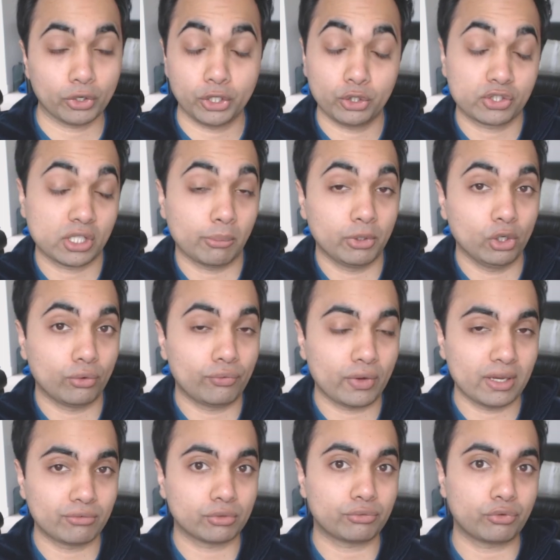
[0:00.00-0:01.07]
What are some of your
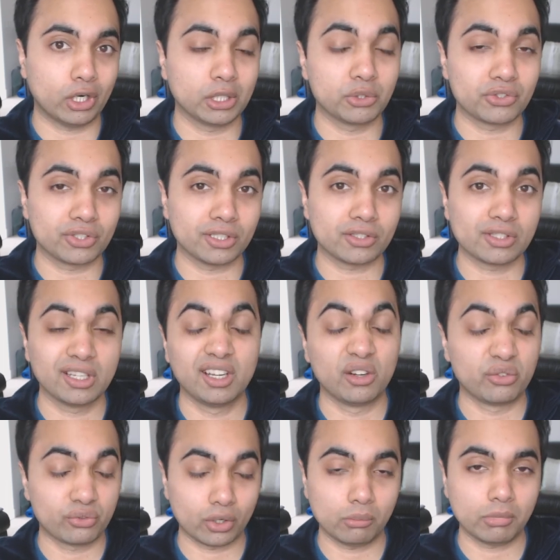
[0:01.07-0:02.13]
favorite fragrances
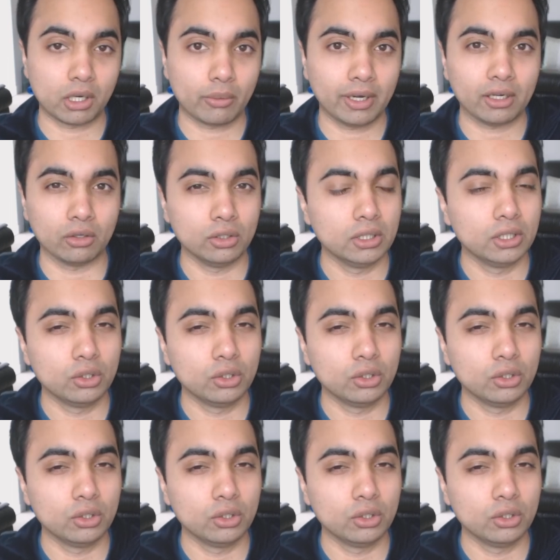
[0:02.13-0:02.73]
from Byredo?